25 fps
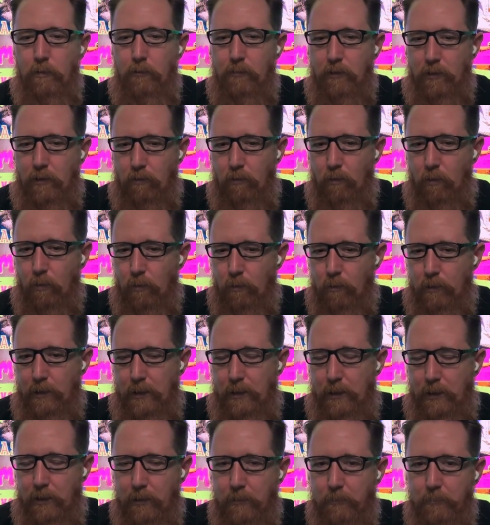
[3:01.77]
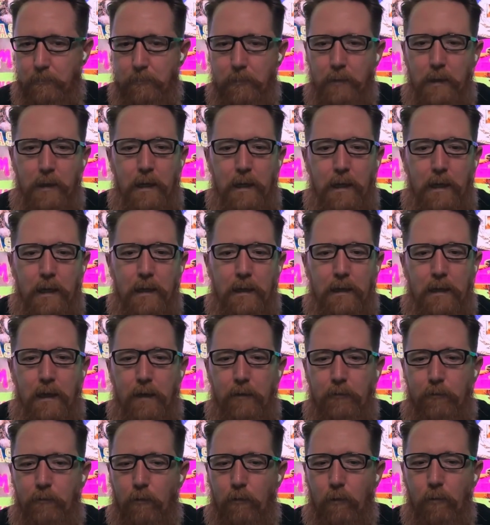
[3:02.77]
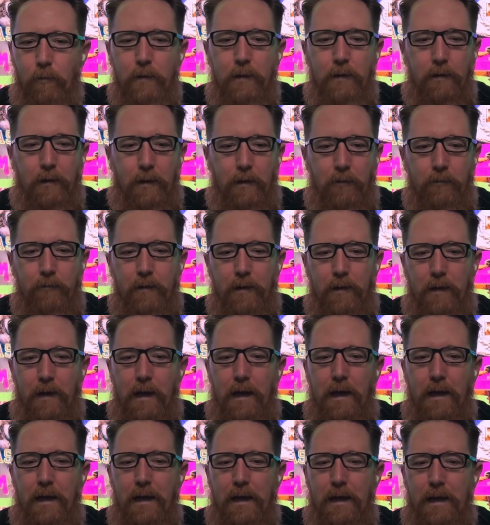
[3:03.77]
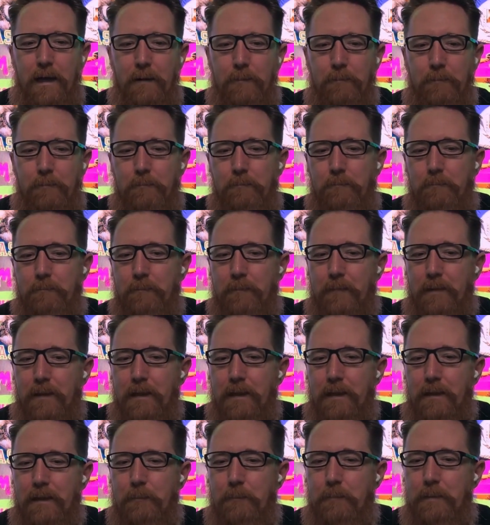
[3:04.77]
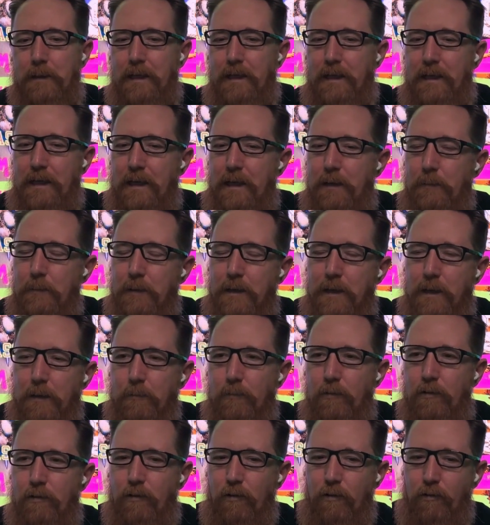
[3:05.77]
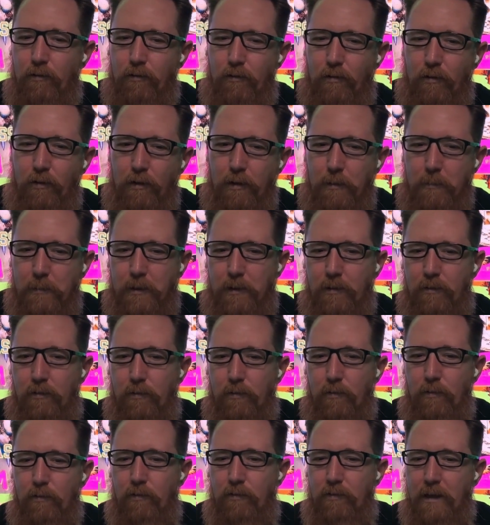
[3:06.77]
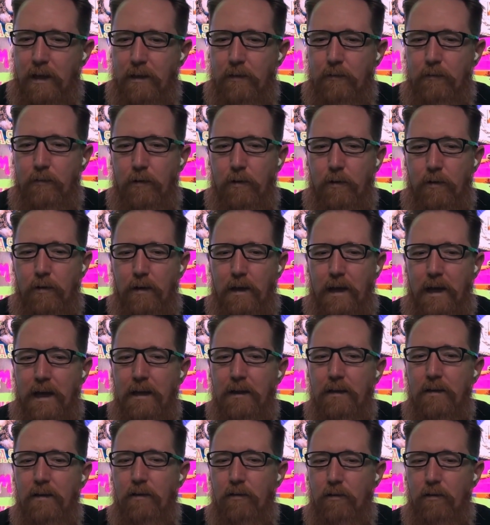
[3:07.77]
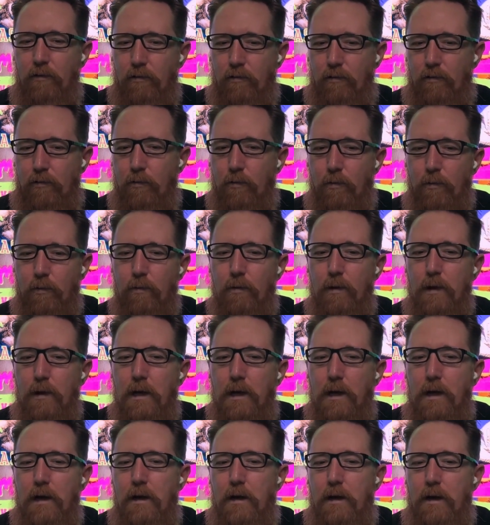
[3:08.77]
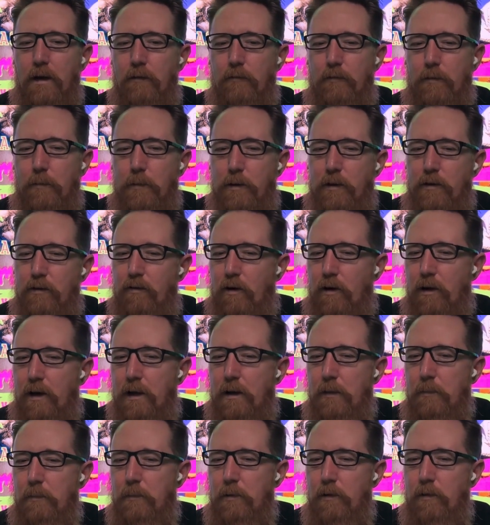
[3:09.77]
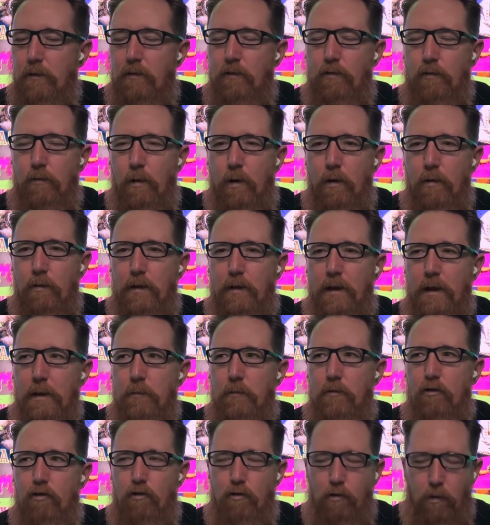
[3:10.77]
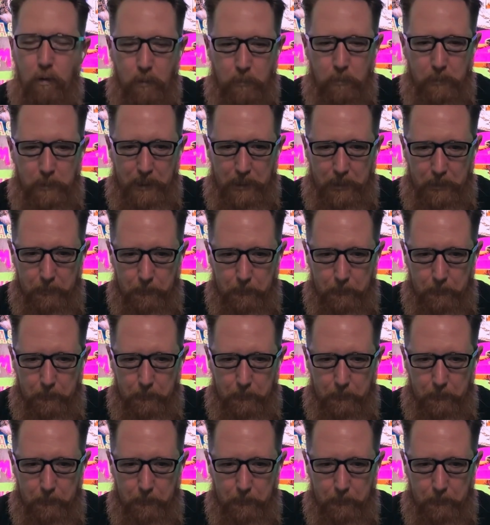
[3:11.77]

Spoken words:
Victoria, they fall in love, but he becomes determined to save her and the new school from a giant mutant squirrel named Tromie.